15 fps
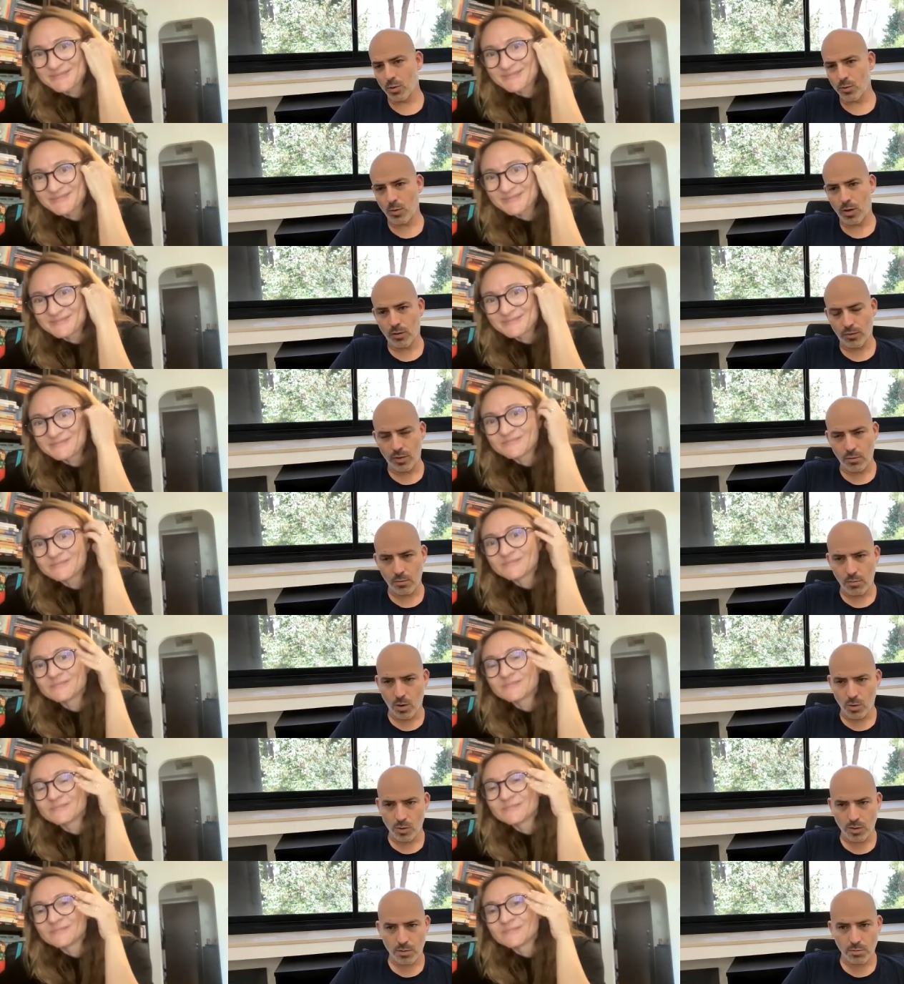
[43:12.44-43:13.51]
Speaker 1: one of the
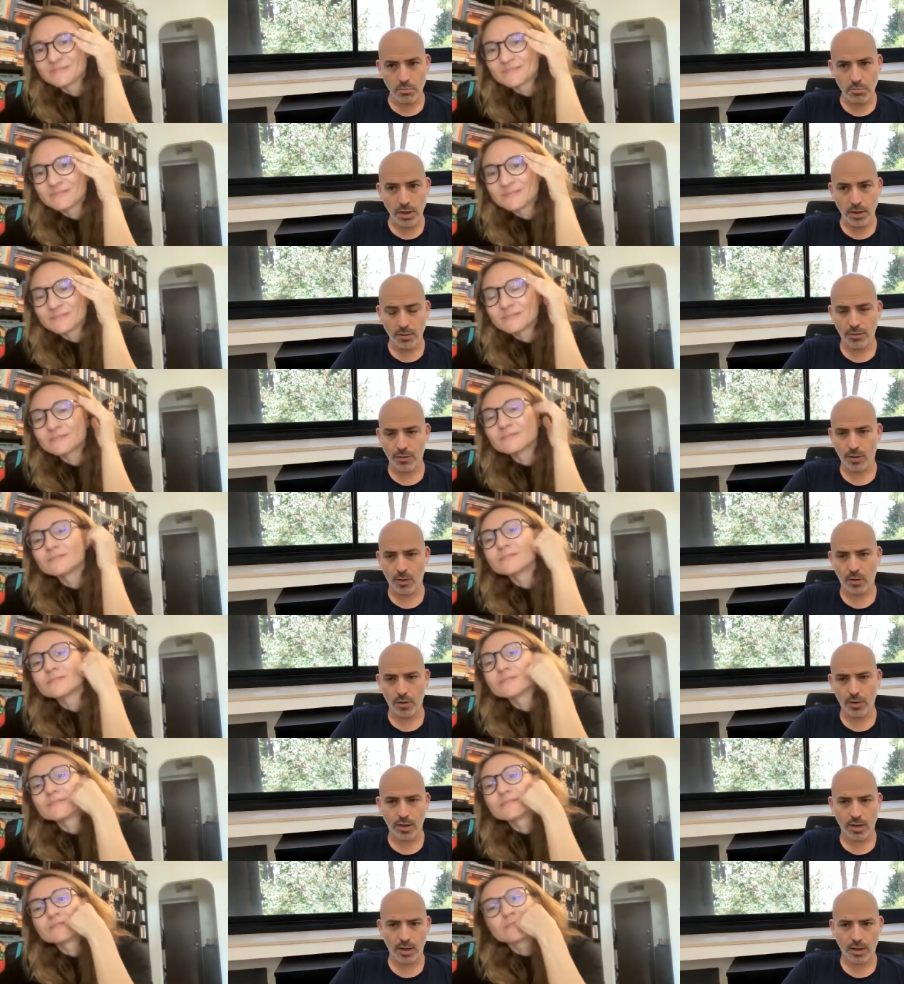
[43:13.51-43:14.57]
most meaningful
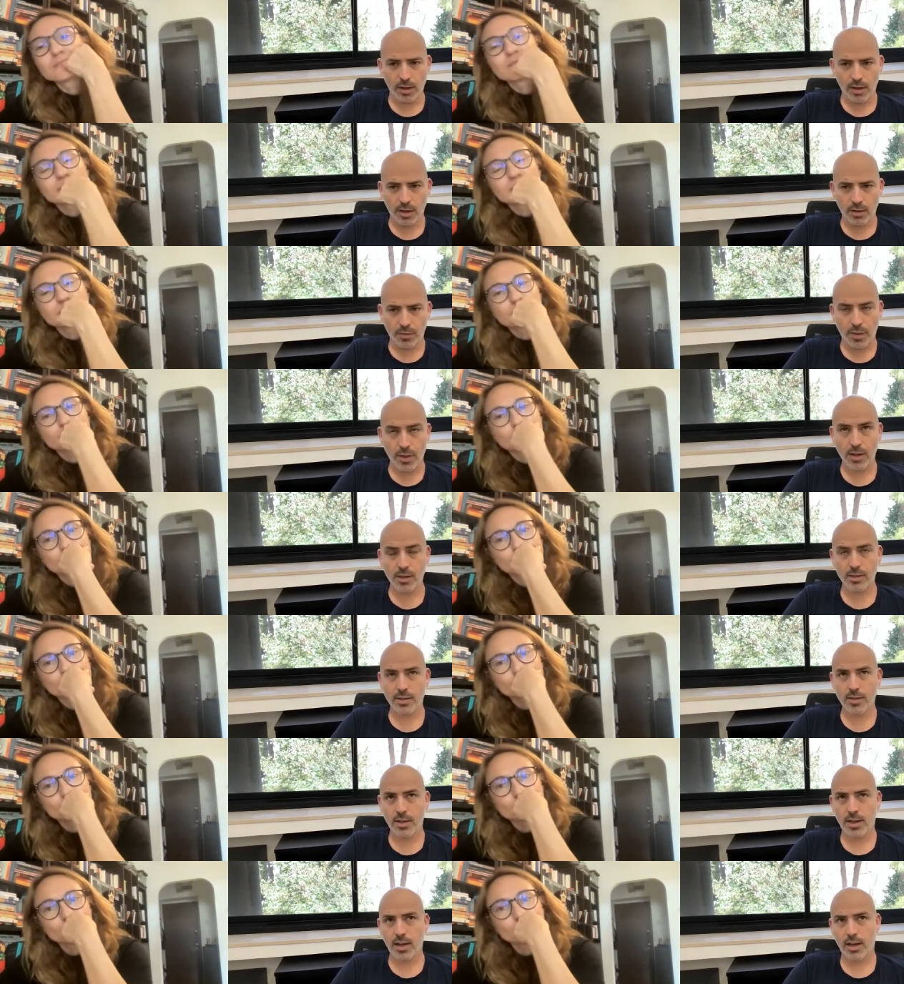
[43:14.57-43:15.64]
uh, things
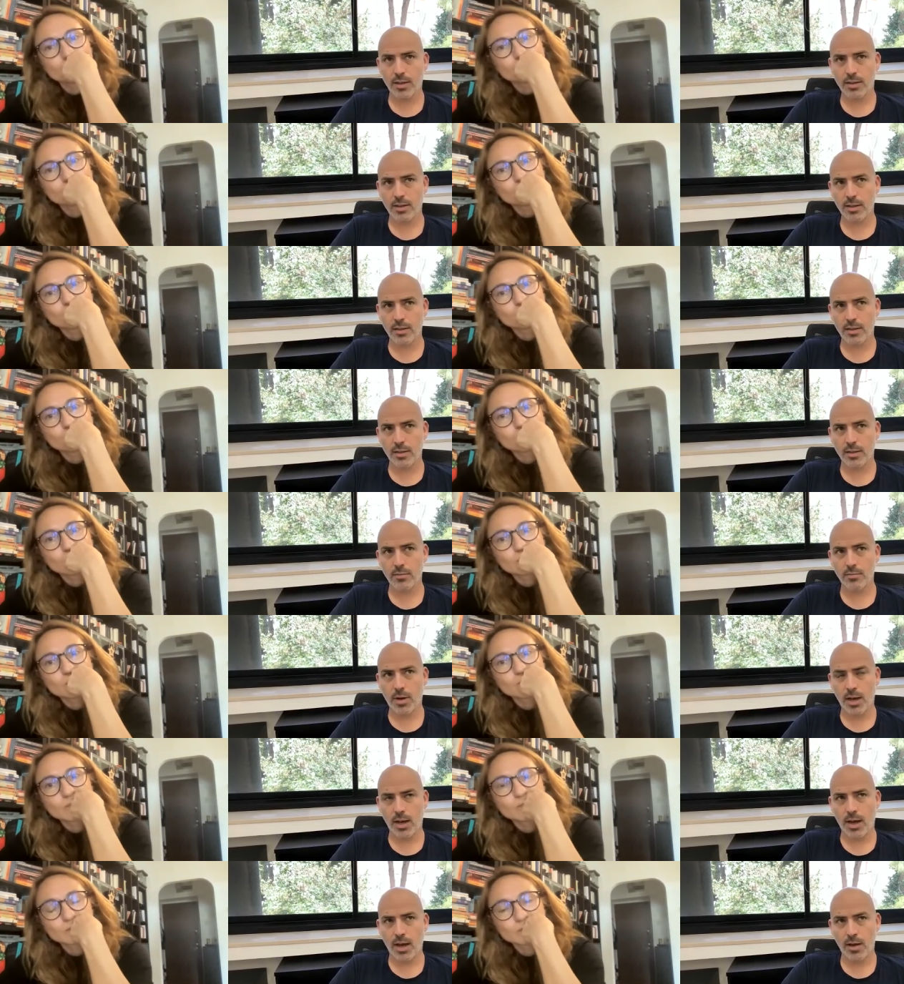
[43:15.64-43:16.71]
that I did in my
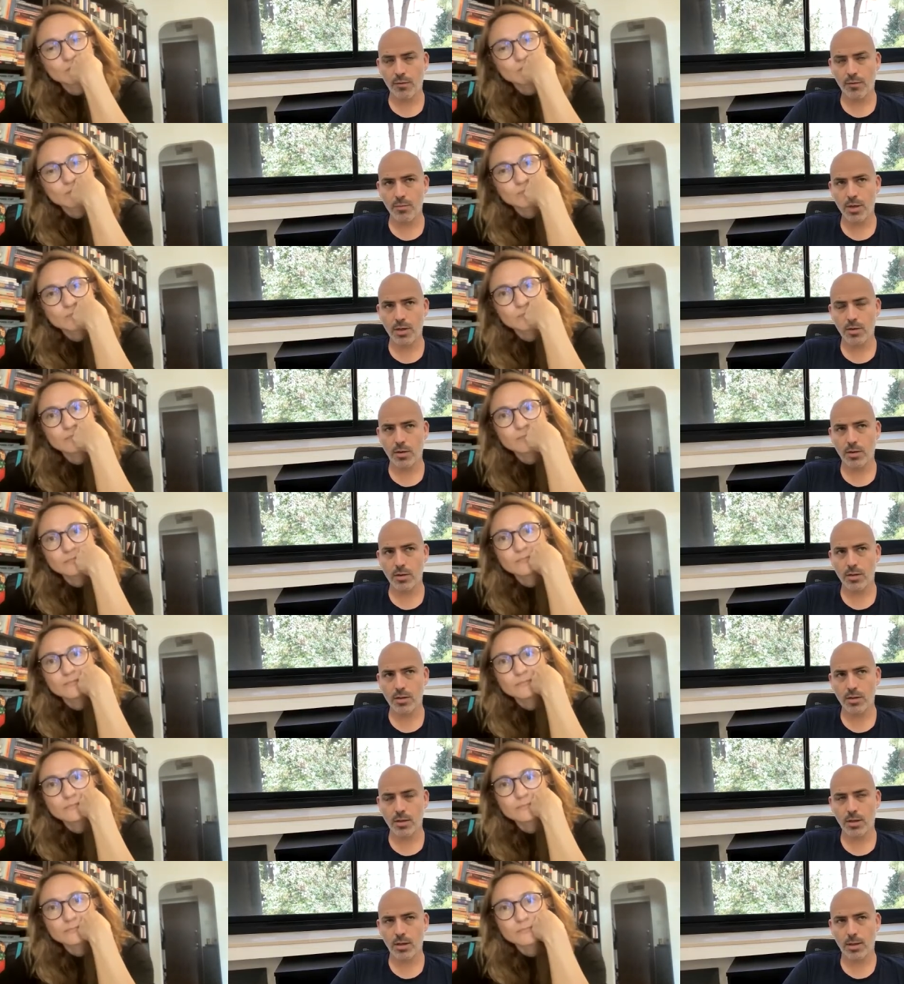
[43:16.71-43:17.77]
life because
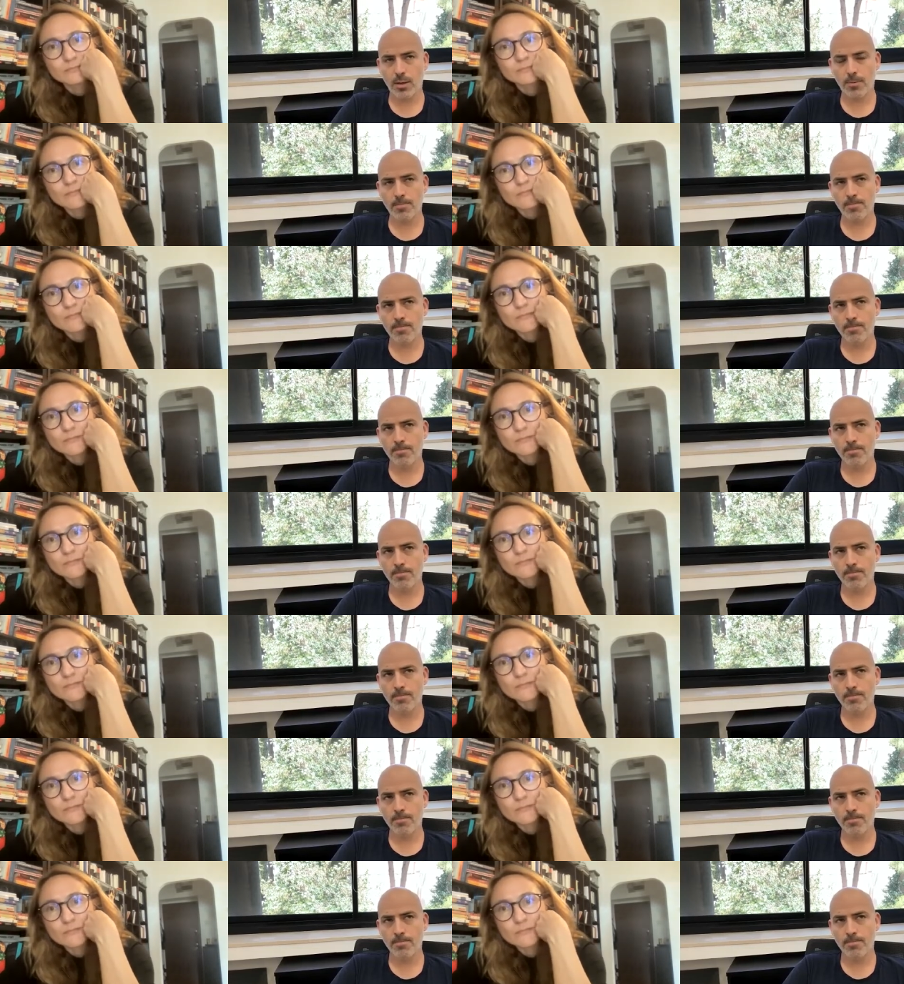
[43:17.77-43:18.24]
uh,